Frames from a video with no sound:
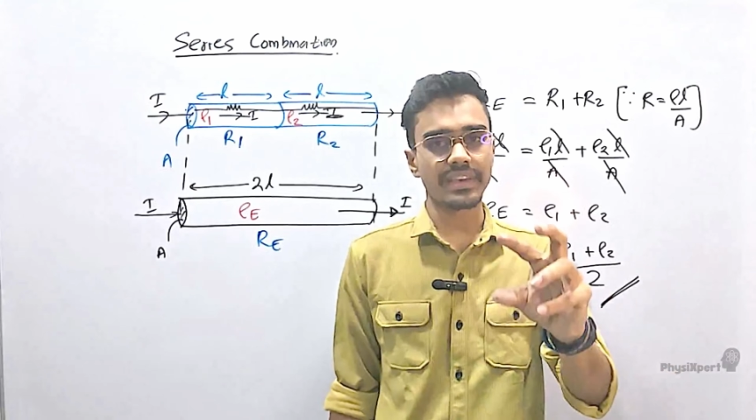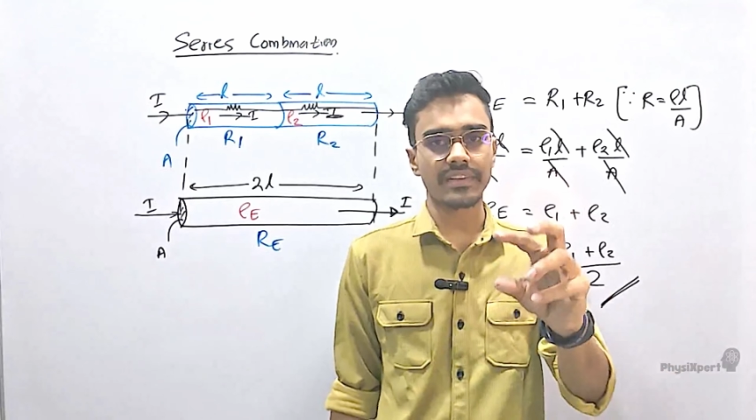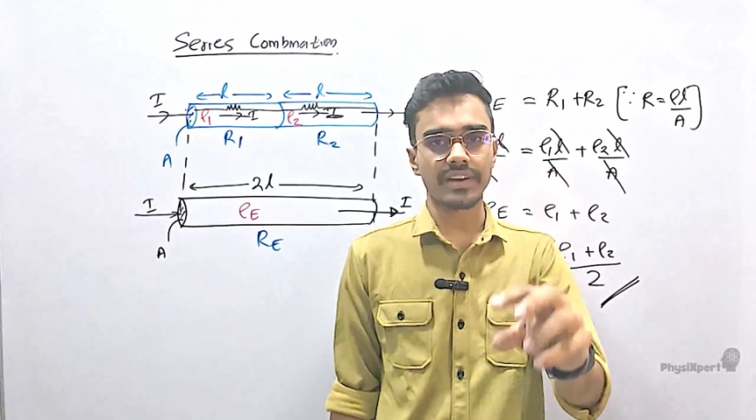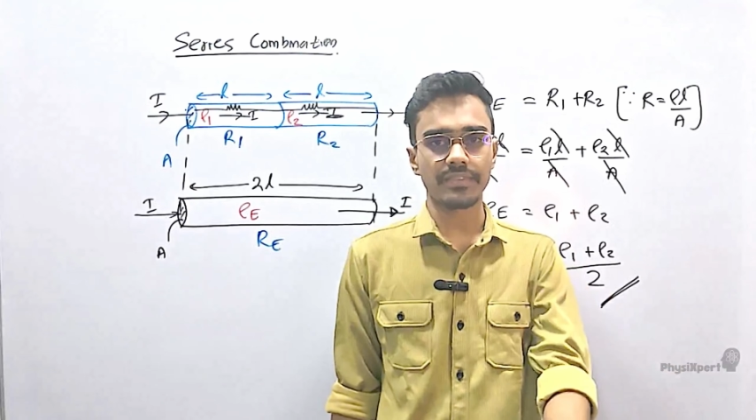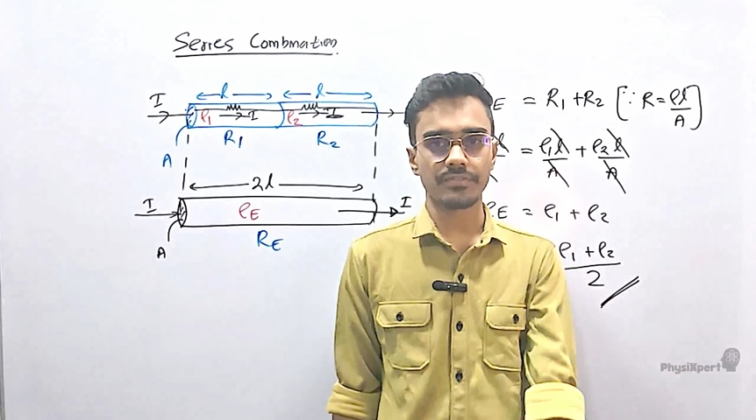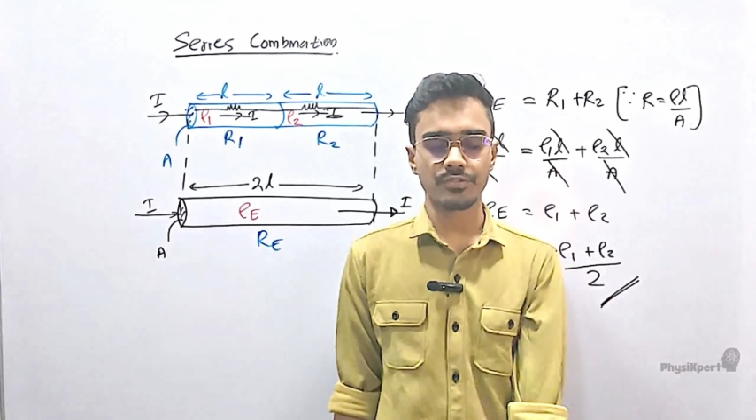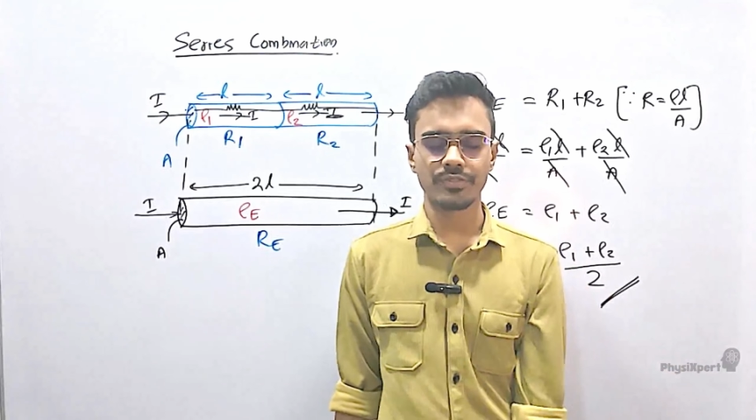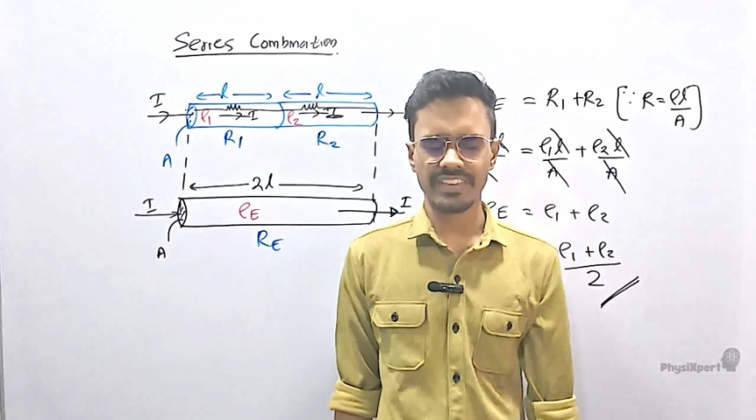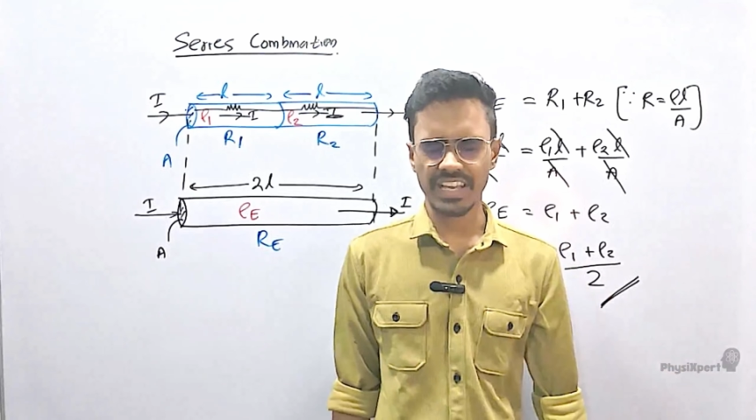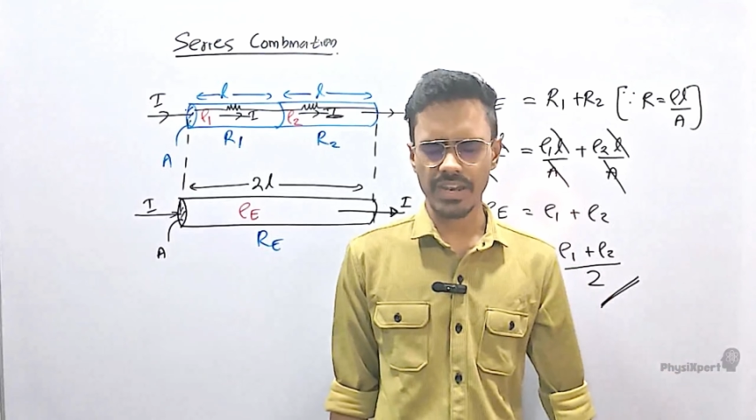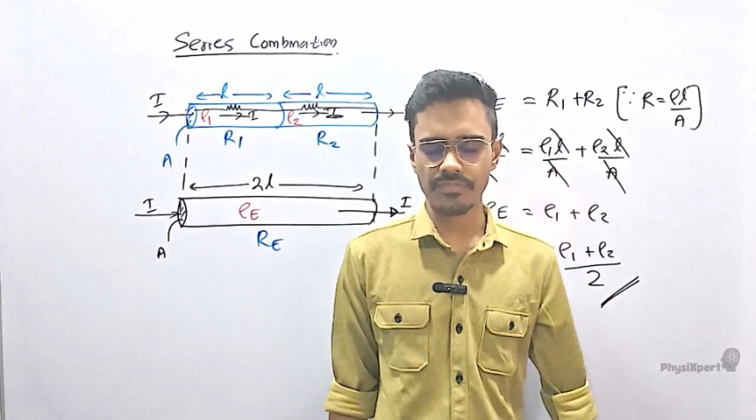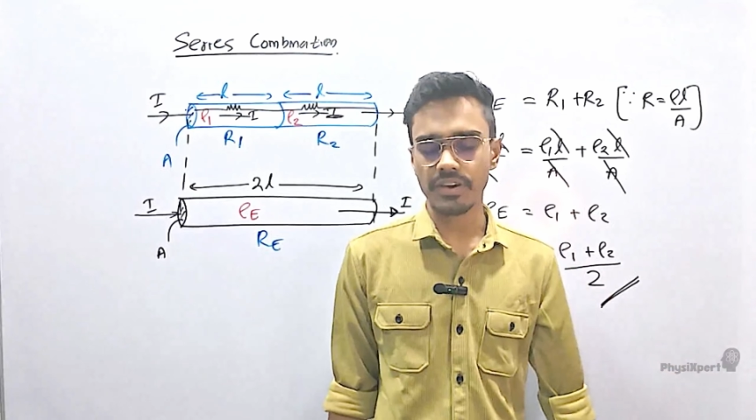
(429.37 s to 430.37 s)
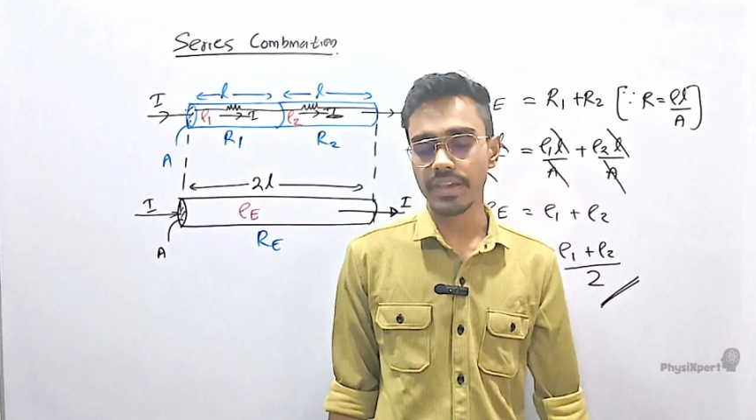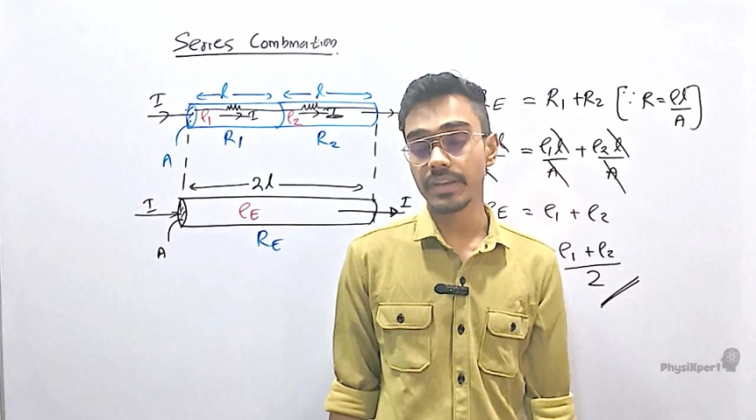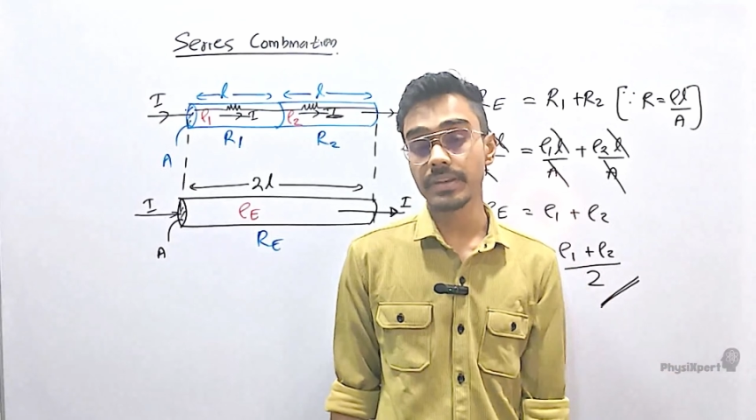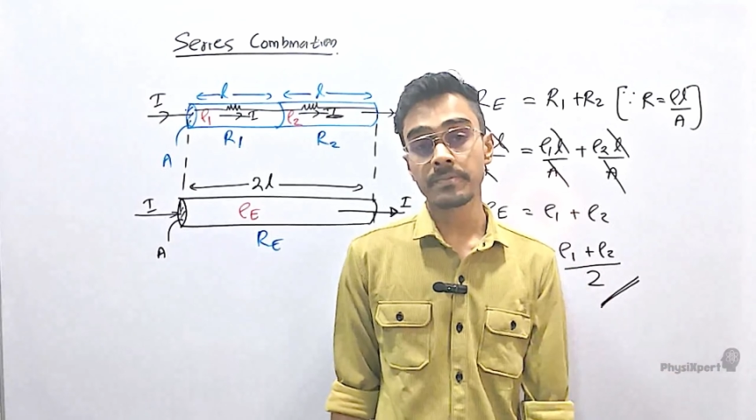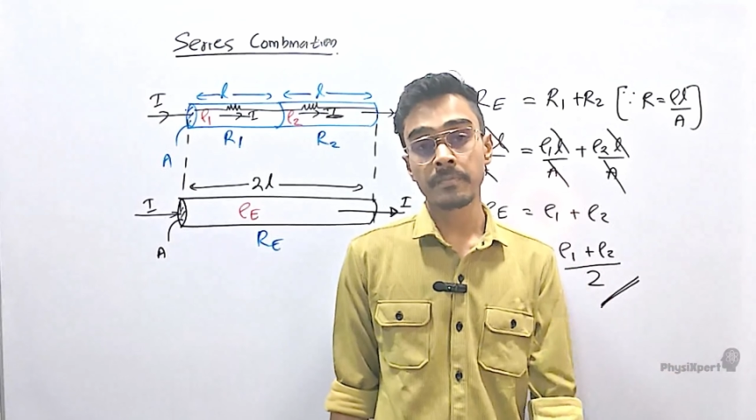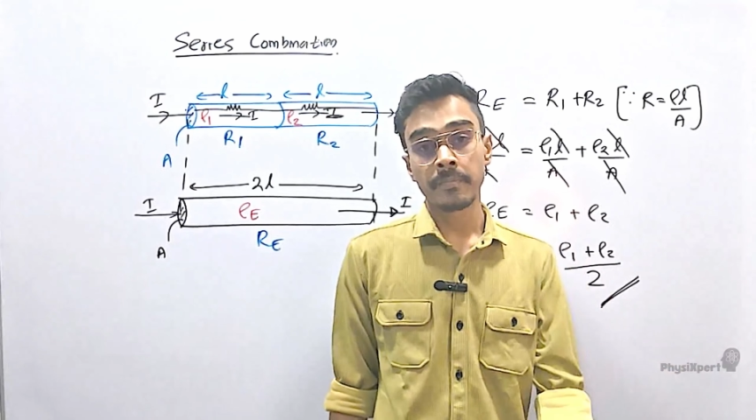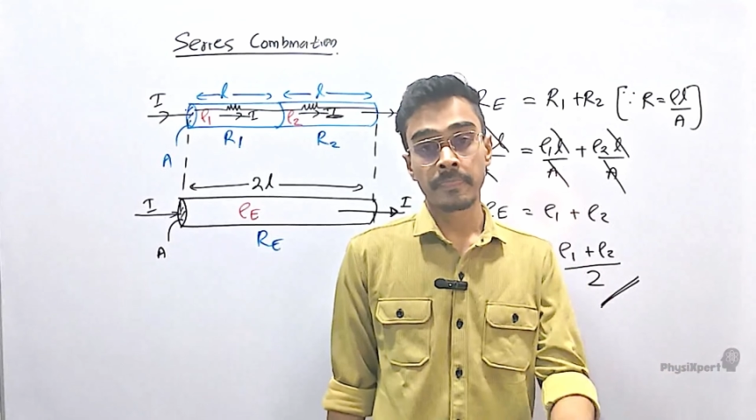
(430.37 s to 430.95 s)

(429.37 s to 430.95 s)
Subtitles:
we can find